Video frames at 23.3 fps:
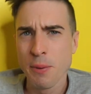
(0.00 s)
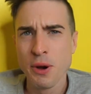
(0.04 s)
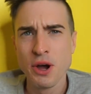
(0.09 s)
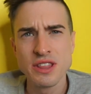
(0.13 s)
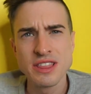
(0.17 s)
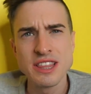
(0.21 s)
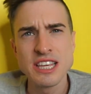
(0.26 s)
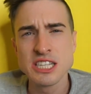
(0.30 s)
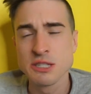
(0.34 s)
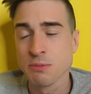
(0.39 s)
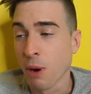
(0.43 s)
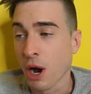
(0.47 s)

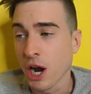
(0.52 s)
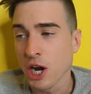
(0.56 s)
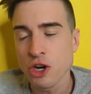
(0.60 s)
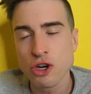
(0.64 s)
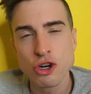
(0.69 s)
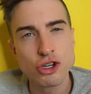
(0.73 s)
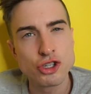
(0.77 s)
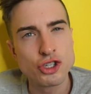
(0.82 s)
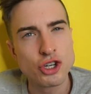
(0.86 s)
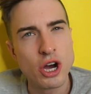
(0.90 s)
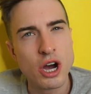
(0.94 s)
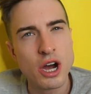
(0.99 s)
put these
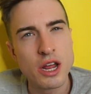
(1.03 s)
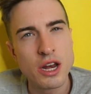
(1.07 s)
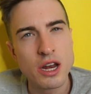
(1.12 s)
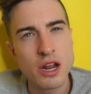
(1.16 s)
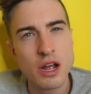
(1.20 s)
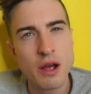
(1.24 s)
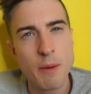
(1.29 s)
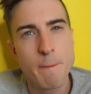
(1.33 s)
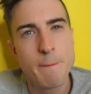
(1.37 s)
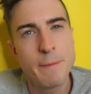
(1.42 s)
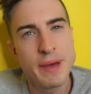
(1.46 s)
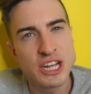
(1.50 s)
monitors on,
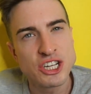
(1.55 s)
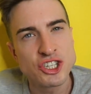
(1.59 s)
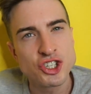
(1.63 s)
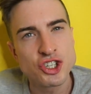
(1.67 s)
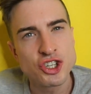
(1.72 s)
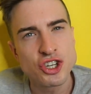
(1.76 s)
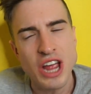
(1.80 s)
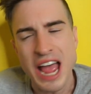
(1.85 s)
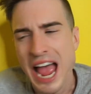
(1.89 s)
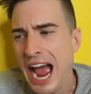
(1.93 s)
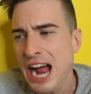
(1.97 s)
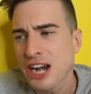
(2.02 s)

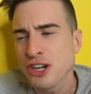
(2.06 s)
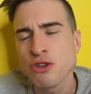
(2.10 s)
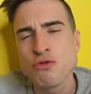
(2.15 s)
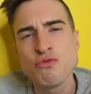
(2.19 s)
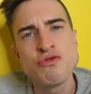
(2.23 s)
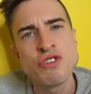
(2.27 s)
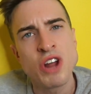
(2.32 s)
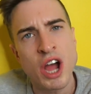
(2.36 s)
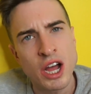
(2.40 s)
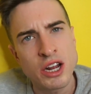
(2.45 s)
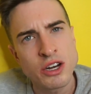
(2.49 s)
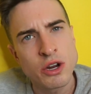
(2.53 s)
bitch, how do
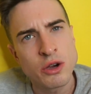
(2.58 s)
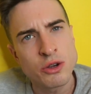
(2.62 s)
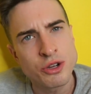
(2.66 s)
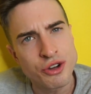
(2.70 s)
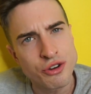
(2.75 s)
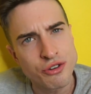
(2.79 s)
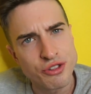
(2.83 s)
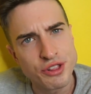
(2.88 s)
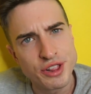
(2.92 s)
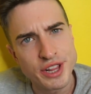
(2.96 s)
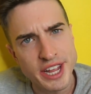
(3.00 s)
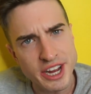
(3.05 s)
you not know
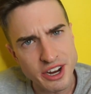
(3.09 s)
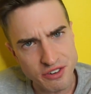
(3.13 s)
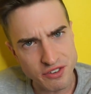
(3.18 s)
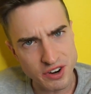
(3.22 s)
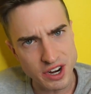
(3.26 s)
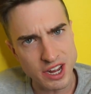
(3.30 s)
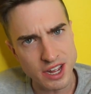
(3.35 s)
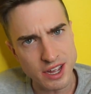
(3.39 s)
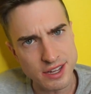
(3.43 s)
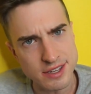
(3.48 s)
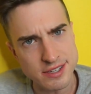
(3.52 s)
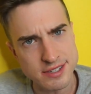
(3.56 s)
your
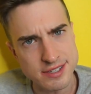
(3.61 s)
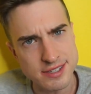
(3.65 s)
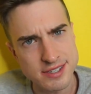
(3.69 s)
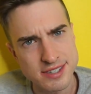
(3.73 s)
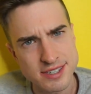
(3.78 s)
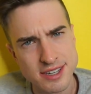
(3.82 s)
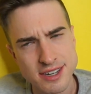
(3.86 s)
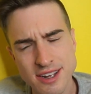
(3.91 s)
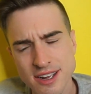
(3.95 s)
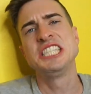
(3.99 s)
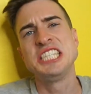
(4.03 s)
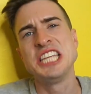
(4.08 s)

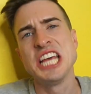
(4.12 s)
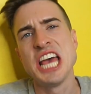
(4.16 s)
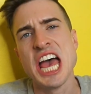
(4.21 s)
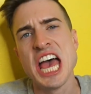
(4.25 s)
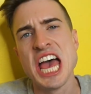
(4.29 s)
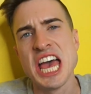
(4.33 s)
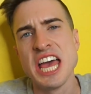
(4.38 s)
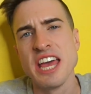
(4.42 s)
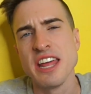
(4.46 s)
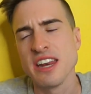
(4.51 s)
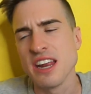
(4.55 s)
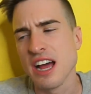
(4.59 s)
lyrics?
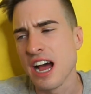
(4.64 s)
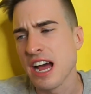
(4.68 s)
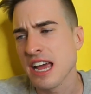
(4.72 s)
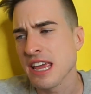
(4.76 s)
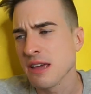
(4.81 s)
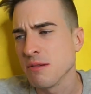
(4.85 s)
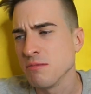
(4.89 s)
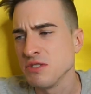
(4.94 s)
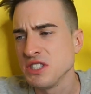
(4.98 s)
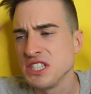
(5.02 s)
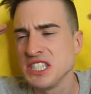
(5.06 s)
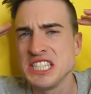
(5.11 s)
Dead. I
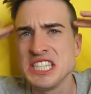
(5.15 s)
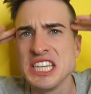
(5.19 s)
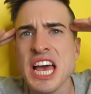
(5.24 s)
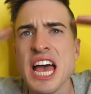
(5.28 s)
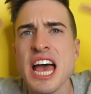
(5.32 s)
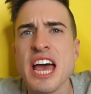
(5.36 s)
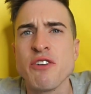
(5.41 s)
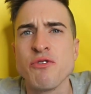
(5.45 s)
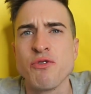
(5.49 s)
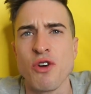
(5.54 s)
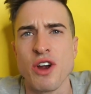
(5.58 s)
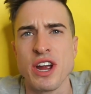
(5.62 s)
am
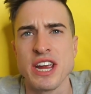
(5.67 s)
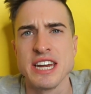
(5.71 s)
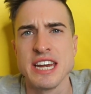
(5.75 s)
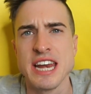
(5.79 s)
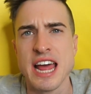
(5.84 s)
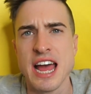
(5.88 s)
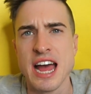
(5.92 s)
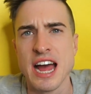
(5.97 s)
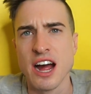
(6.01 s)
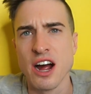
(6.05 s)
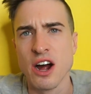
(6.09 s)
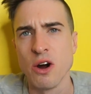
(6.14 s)
dead right
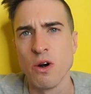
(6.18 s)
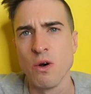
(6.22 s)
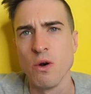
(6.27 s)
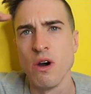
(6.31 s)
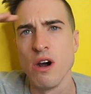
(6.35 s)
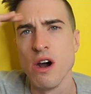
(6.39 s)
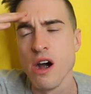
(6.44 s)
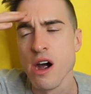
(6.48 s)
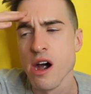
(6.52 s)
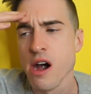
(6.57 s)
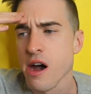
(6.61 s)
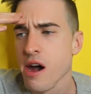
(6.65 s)
now.
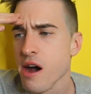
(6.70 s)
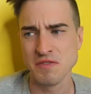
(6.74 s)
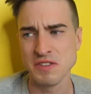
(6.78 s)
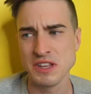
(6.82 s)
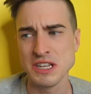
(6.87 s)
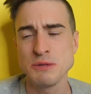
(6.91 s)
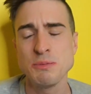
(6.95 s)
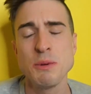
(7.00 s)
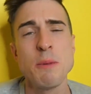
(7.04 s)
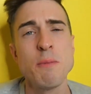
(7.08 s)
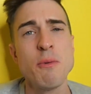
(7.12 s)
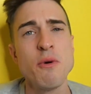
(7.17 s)

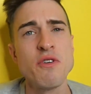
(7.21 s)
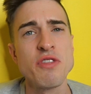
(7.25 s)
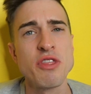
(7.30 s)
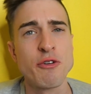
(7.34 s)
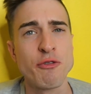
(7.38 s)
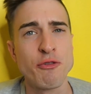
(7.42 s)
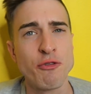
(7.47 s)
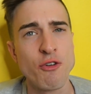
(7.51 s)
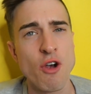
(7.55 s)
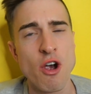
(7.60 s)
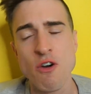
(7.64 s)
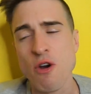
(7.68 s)
These people in the
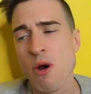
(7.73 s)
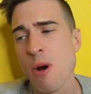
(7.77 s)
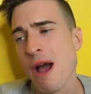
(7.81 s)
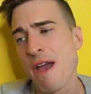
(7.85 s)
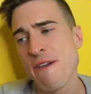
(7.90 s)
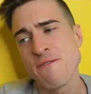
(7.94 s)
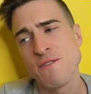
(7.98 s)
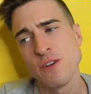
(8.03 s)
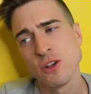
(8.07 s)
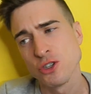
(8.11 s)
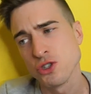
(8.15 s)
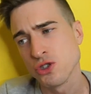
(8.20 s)
front row,
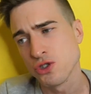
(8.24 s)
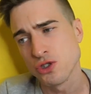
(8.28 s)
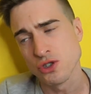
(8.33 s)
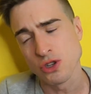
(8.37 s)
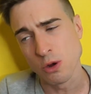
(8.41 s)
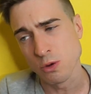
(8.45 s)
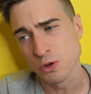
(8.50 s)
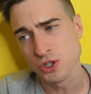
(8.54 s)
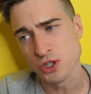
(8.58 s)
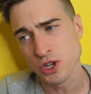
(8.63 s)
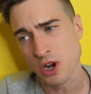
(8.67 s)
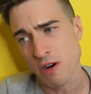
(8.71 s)
I feel
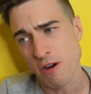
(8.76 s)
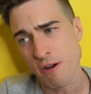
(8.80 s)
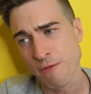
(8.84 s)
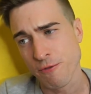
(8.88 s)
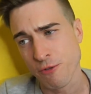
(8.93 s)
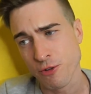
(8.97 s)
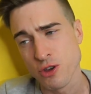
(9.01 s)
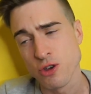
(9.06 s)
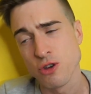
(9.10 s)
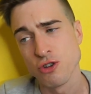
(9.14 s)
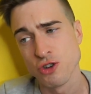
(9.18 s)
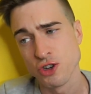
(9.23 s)
so sorry
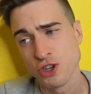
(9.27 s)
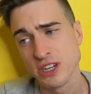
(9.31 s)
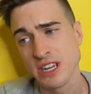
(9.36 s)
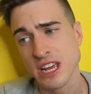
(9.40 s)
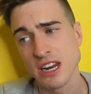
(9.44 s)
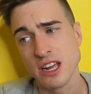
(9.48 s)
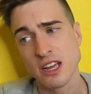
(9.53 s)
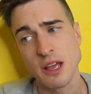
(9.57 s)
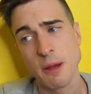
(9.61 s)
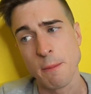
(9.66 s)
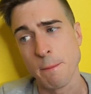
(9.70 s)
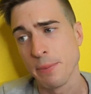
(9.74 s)
for you. You should
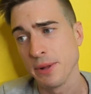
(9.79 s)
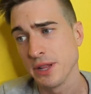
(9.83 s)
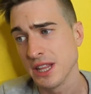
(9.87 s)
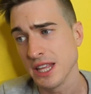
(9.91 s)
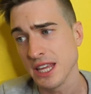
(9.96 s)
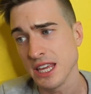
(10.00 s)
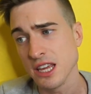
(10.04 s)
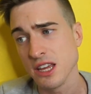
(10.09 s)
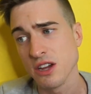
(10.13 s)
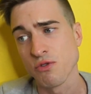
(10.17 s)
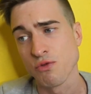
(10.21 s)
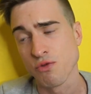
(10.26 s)
get a
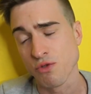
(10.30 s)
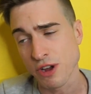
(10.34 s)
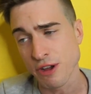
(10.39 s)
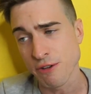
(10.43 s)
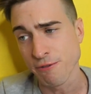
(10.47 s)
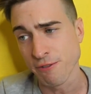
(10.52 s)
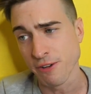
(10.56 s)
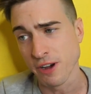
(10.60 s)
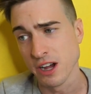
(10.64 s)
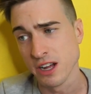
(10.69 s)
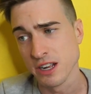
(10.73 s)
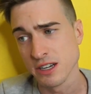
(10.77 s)
complete
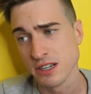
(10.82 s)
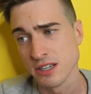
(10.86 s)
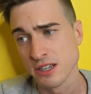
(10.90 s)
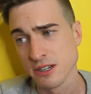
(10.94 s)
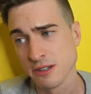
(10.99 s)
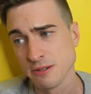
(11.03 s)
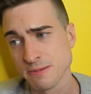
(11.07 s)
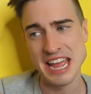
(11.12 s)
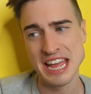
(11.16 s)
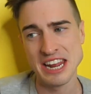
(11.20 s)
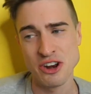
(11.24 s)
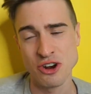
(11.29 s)
refund.
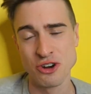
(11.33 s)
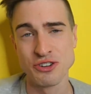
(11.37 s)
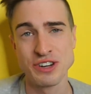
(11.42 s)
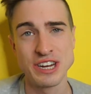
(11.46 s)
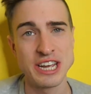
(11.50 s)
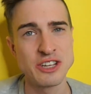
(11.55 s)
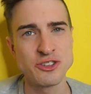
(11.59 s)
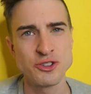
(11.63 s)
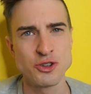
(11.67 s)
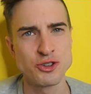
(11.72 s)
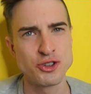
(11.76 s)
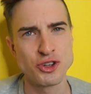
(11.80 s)
And her
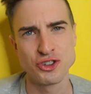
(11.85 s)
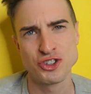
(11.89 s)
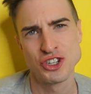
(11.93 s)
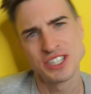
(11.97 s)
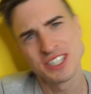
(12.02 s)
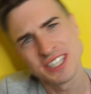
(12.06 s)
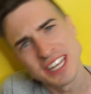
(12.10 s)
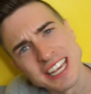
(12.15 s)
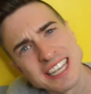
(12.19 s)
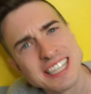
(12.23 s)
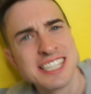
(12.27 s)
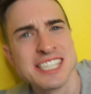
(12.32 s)
dancers are
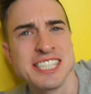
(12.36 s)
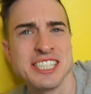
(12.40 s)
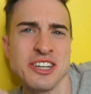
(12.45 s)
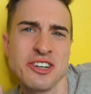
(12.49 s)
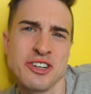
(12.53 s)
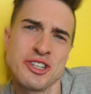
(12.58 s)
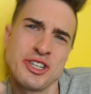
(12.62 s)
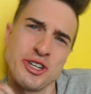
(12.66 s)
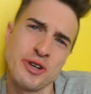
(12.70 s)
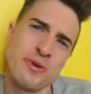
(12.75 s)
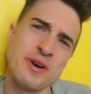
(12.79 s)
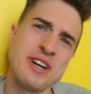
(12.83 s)
just like
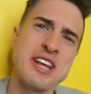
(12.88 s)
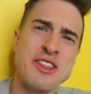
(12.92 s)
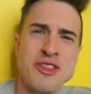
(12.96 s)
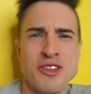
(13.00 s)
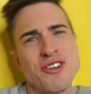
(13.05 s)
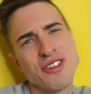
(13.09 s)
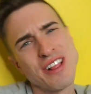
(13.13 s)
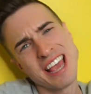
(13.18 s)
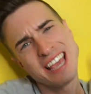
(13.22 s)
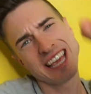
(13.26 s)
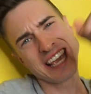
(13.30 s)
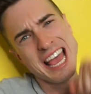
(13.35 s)
still doing it.
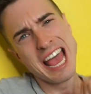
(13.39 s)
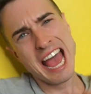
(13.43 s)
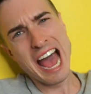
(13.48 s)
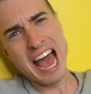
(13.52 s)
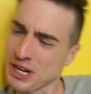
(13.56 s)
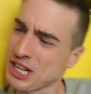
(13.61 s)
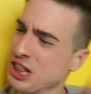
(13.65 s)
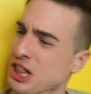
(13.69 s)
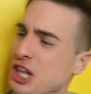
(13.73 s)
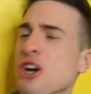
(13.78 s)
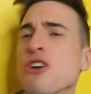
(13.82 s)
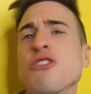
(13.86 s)
They're like,
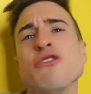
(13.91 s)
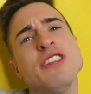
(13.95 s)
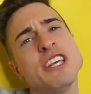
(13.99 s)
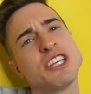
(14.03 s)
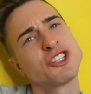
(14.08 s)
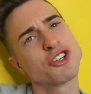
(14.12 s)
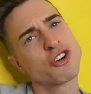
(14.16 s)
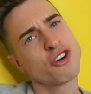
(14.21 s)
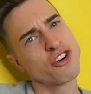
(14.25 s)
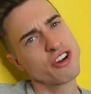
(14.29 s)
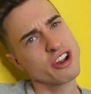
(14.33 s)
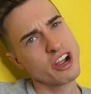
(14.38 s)
we learned
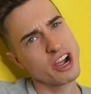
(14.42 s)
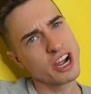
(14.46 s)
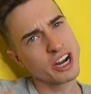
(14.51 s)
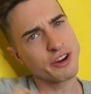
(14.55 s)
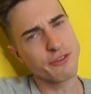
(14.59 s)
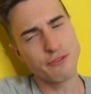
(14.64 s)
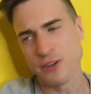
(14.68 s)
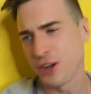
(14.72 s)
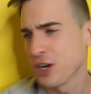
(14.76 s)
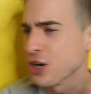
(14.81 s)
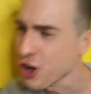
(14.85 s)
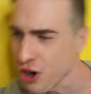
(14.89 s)
this
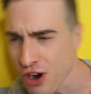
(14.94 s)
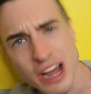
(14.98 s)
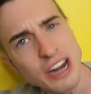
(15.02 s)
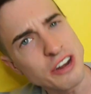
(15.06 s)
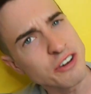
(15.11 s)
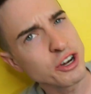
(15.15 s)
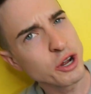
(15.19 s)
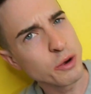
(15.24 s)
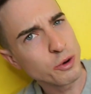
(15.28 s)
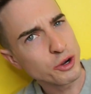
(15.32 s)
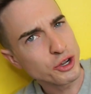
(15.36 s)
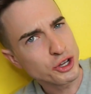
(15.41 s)
choreography, girl. I
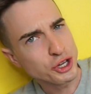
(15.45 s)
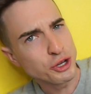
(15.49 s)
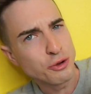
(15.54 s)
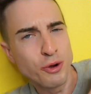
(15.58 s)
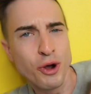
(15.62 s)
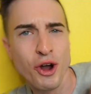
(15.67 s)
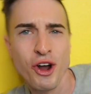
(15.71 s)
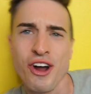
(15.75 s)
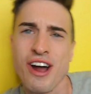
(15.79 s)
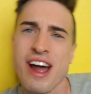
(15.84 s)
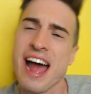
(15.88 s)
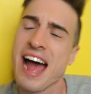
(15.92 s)
don't know where you
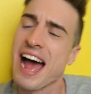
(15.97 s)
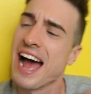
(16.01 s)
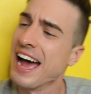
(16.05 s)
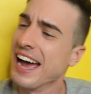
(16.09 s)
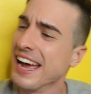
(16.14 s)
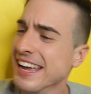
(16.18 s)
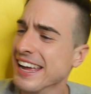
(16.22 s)
were at.